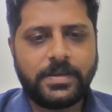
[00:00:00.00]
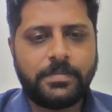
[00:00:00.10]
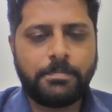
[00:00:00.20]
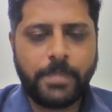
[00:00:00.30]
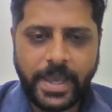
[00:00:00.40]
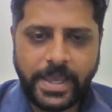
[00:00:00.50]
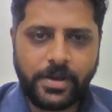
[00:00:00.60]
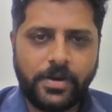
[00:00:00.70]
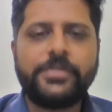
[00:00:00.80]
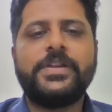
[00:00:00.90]
by
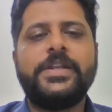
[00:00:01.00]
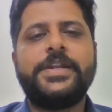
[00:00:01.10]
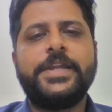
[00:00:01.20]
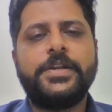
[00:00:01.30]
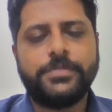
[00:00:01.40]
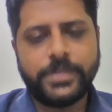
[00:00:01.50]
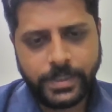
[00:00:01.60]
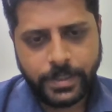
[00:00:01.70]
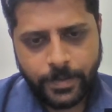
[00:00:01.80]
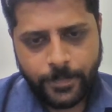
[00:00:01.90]
or relating to
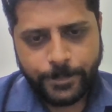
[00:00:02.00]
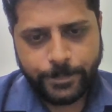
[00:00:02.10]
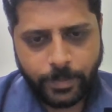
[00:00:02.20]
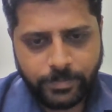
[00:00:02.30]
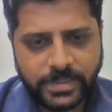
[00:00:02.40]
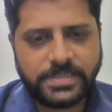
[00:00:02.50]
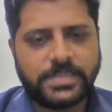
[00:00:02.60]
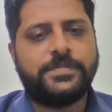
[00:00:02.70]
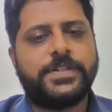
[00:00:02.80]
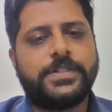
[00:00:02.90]
the public
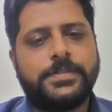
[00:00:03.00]
servant.